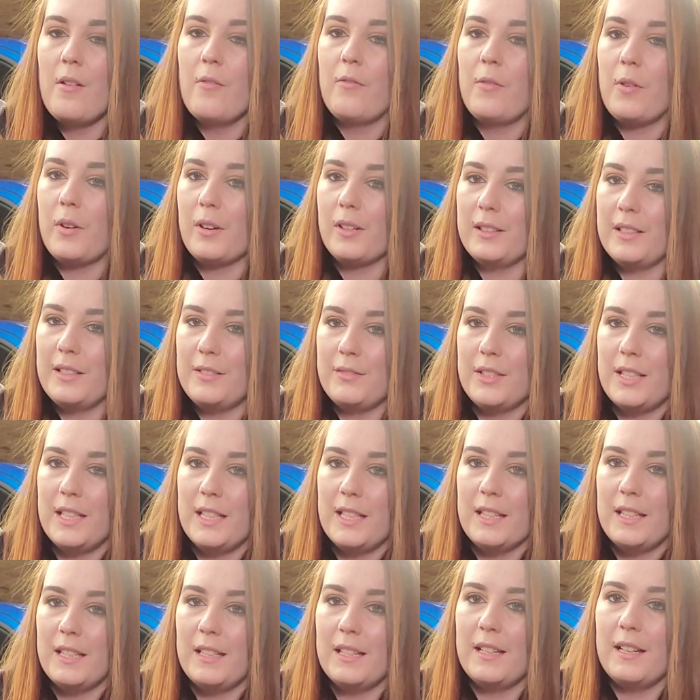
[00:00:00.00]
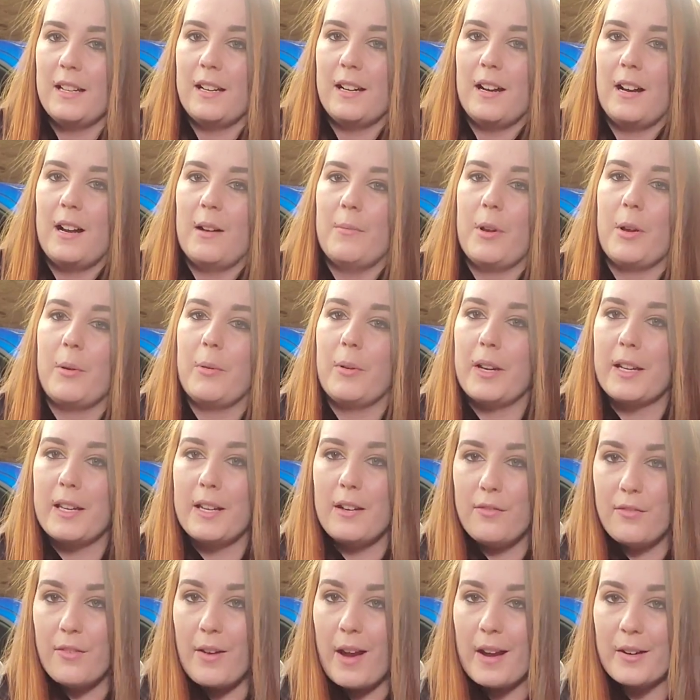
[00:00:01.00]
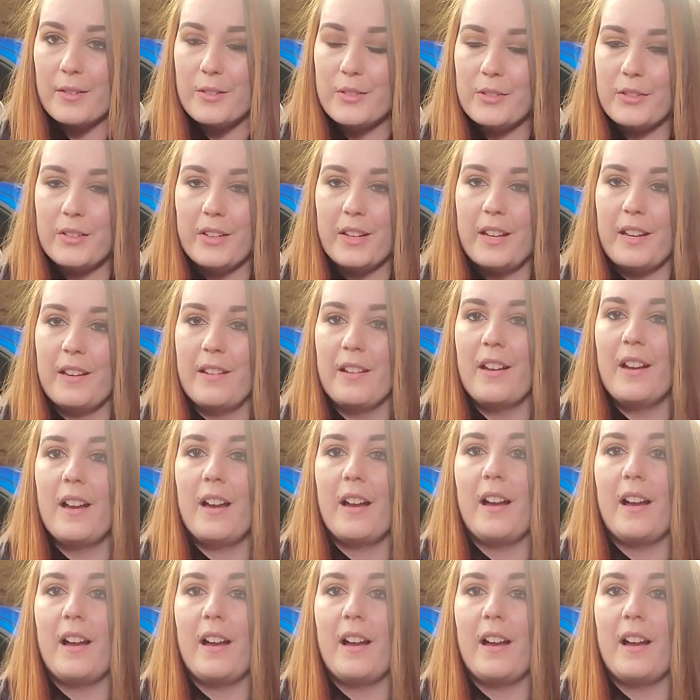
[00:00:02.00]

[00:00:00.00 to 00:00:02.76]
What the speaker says: for a living, I work in a factory.